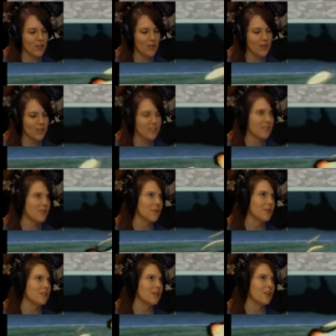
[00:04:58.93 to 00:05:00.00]
I don't think that's how it
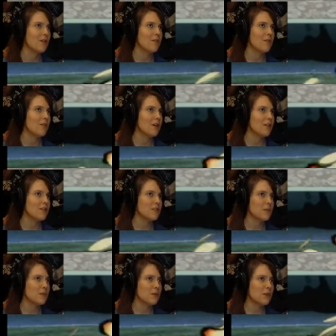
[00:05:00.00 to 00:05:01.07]
works. Boy, this
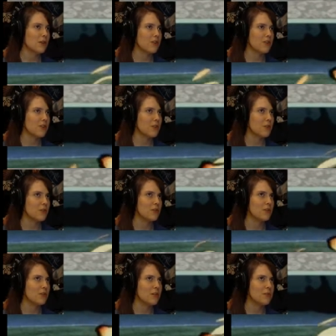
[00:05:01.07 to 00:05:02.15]
murky water sure gives me the
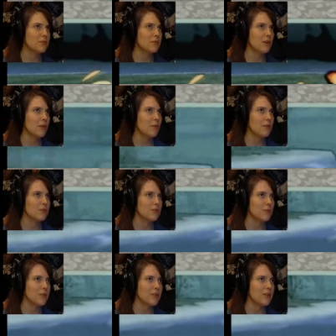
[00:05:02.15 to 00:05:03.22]
creeps. Are we gonna
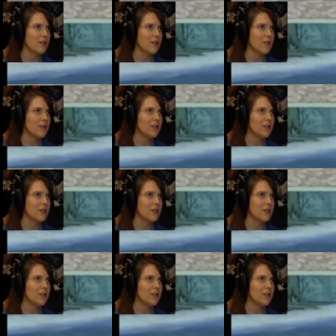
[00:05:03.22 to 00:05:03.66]
swim in there?